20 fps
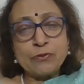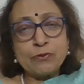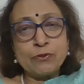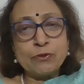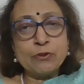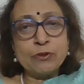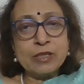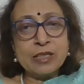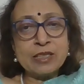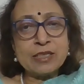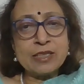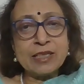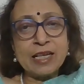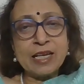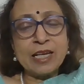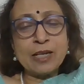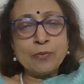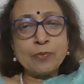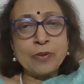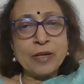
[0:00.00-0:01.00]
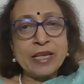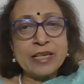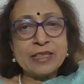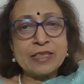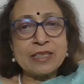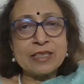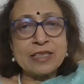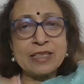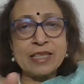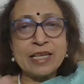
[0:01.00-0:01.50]
Food is there, plate
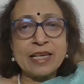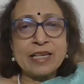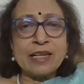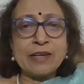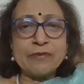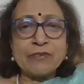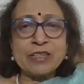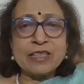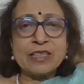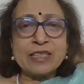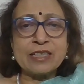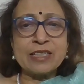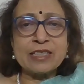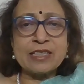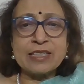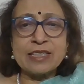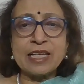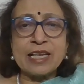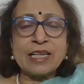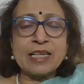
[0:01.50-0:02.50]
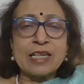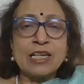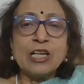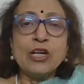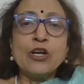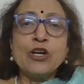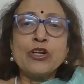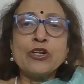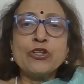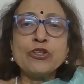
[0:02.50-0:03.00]
is there, everything is there.
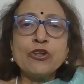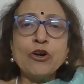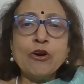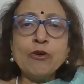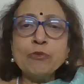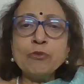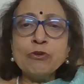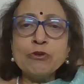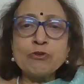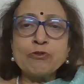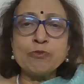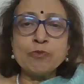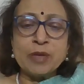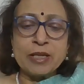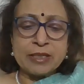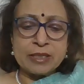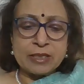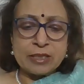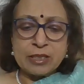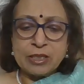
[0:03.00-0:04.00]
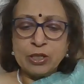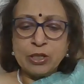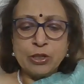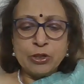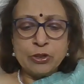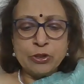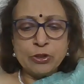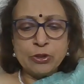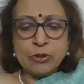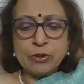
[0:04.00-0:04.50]
No movement,
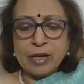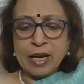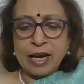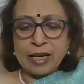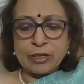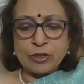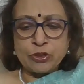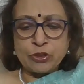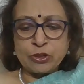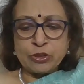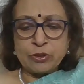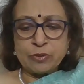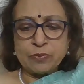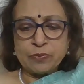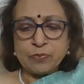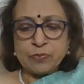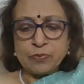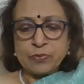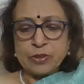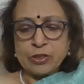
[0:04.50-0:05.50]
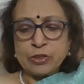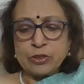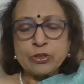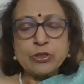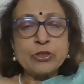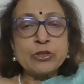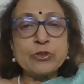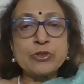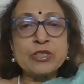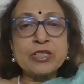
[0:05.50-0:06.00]
no action. So
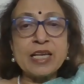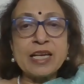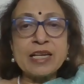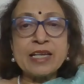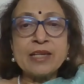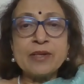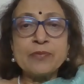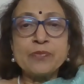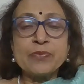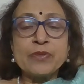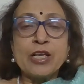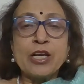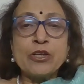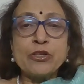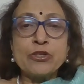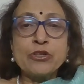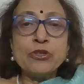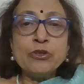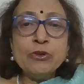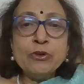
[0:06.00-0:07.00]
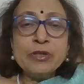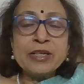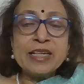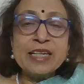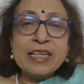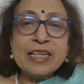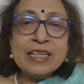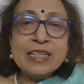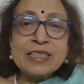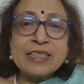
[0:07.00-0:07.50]
you say, you
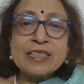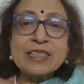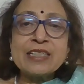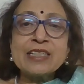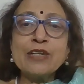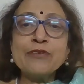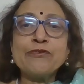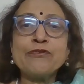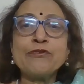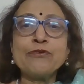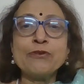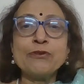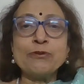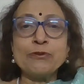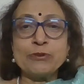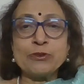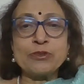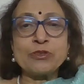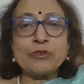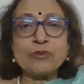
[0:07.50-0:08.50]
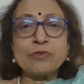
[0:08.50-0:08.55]
eat the food.